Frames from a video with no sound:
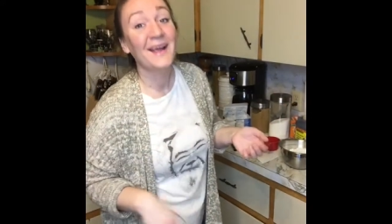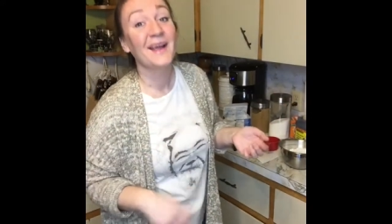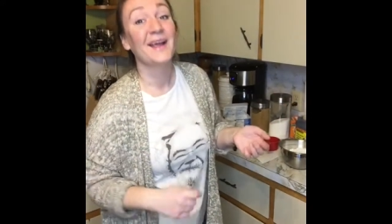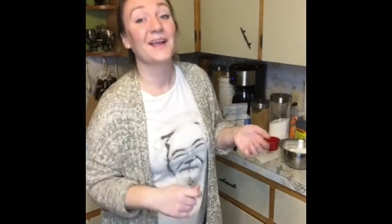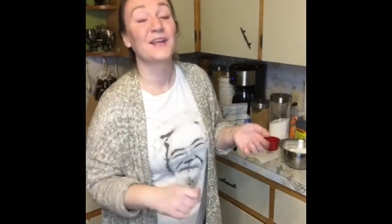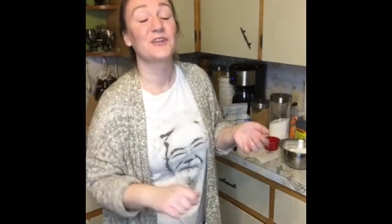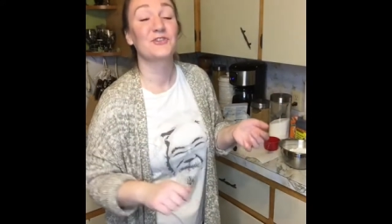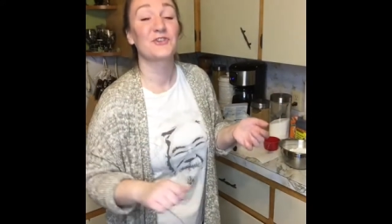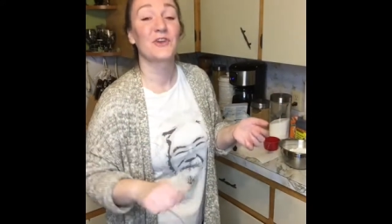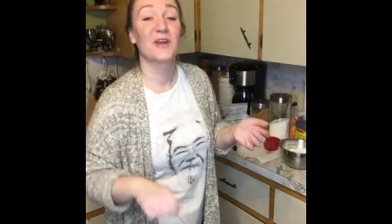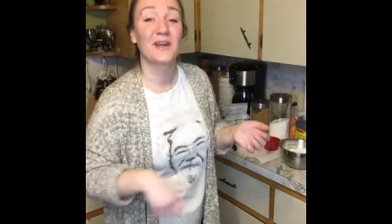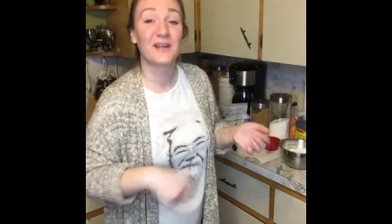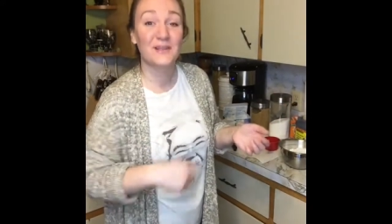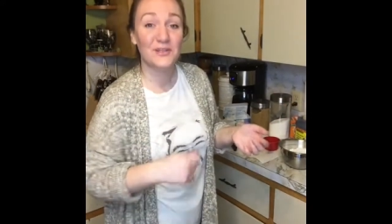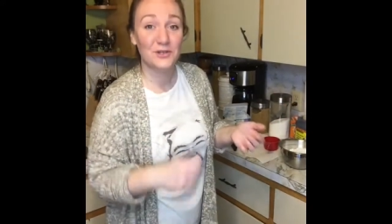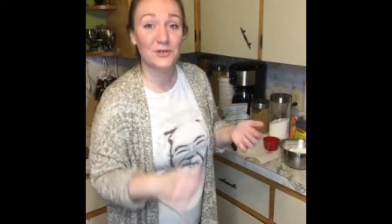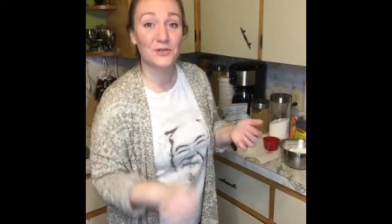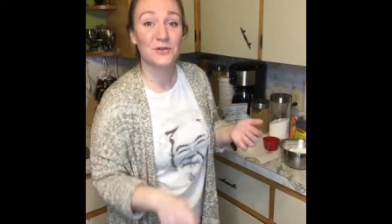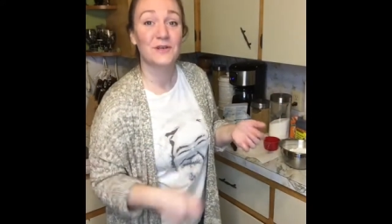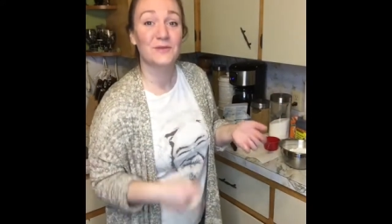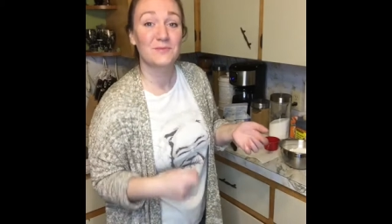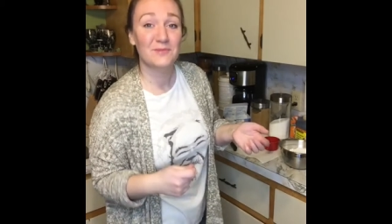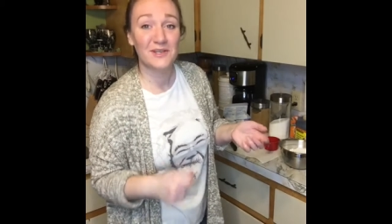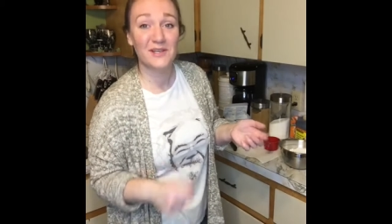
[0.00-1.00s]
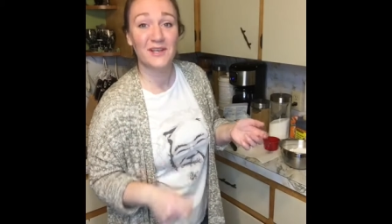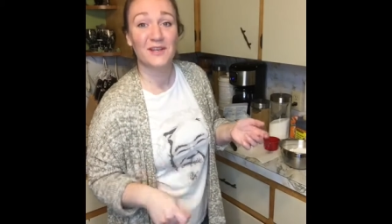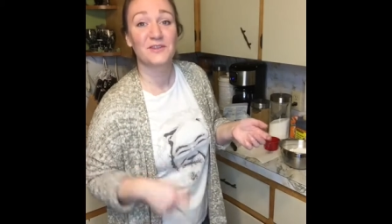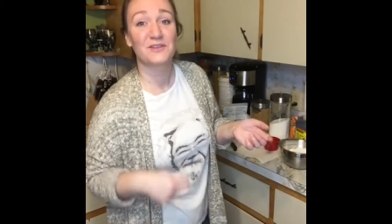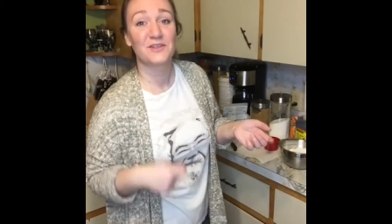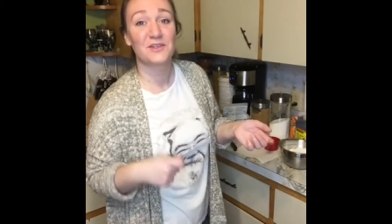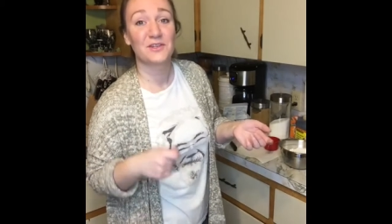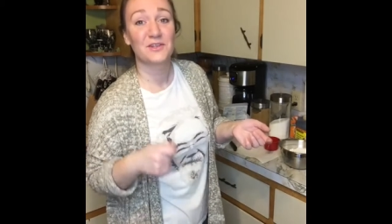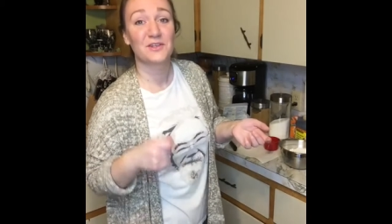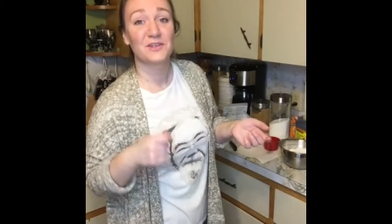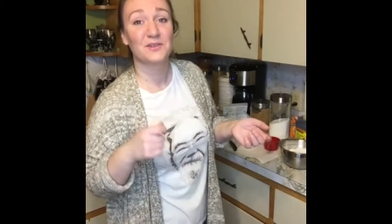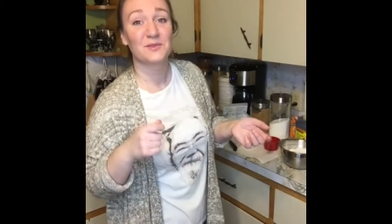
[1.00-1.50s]
And trying to cream
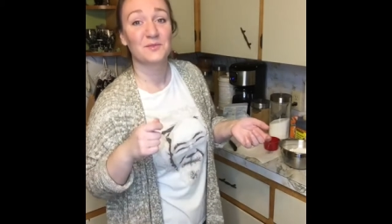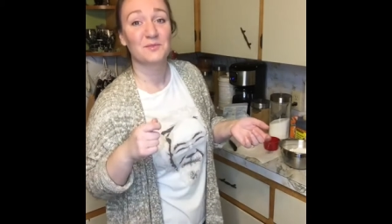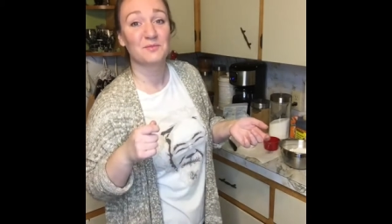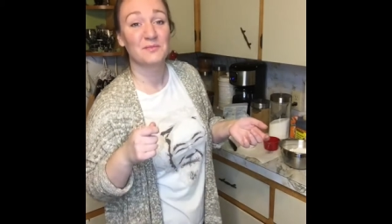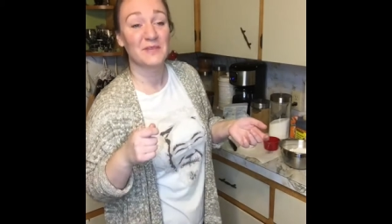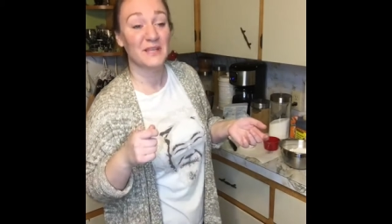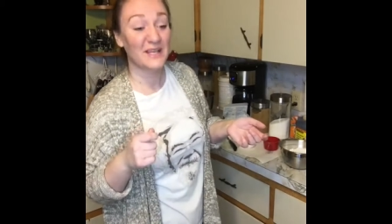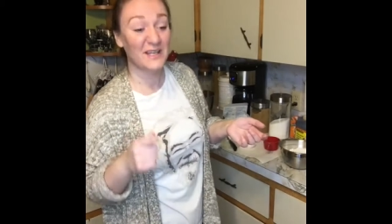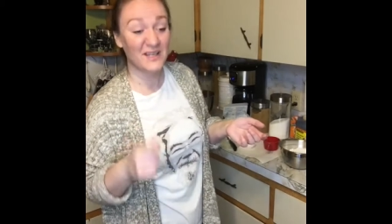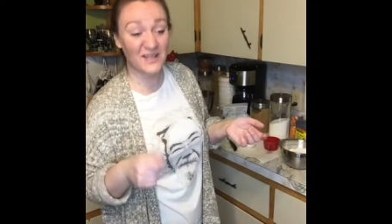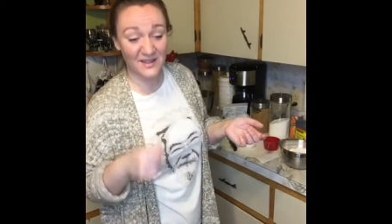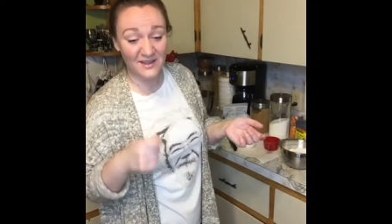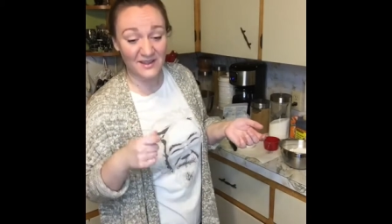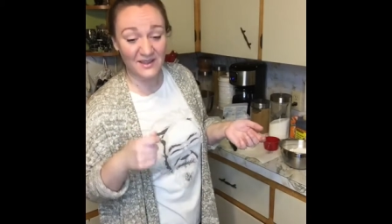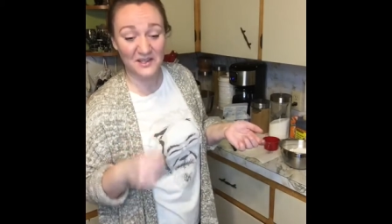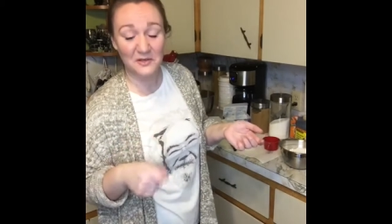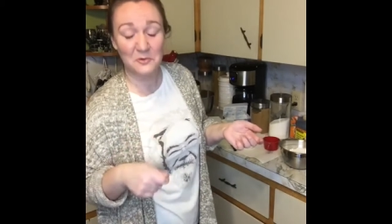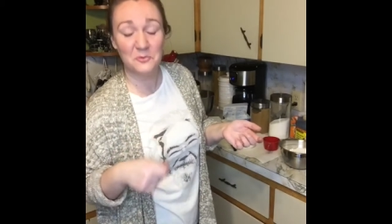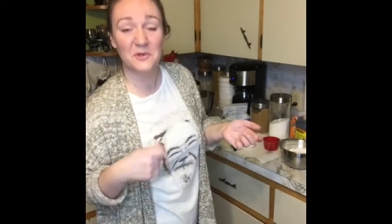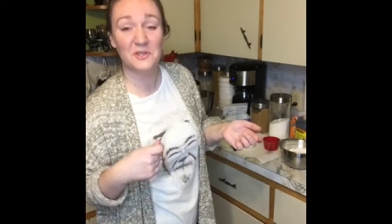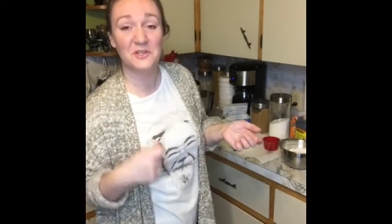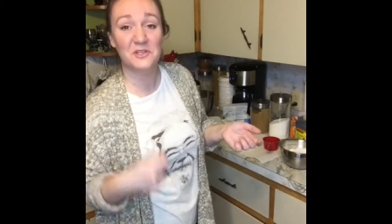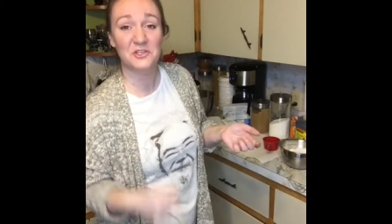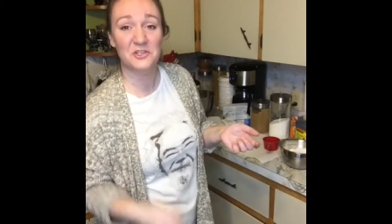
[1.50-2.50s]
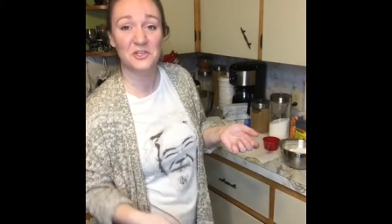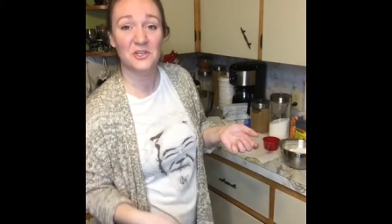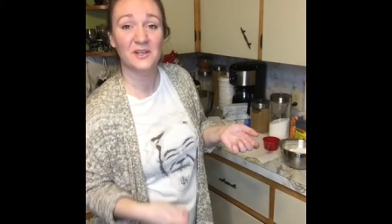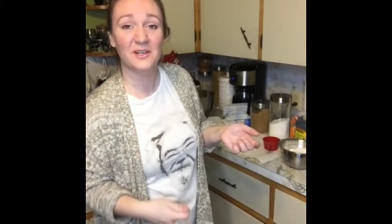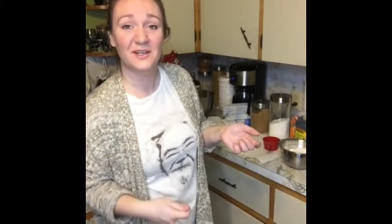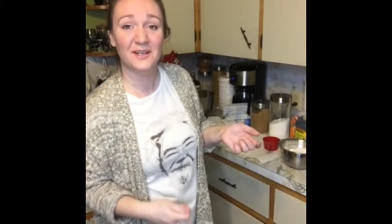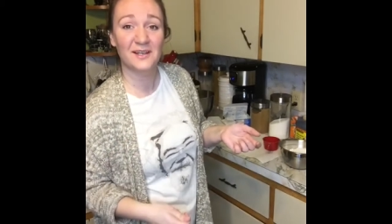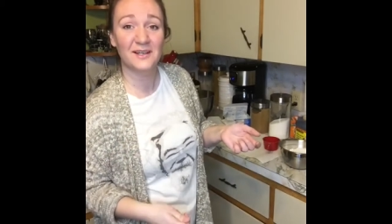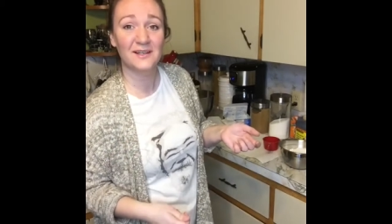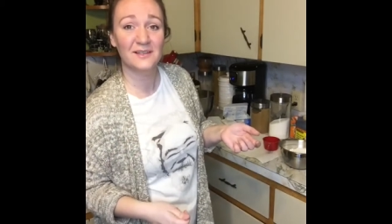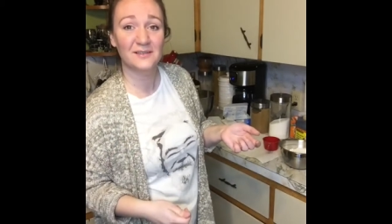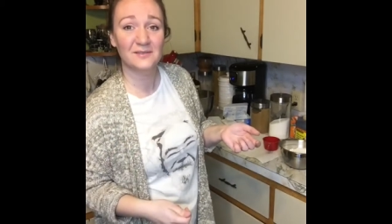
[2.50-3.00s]
together anything with
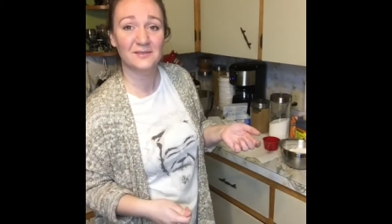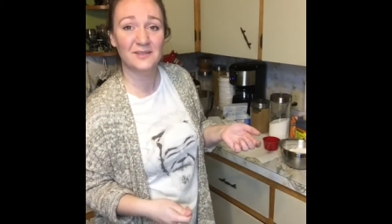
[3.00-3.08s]
sugar,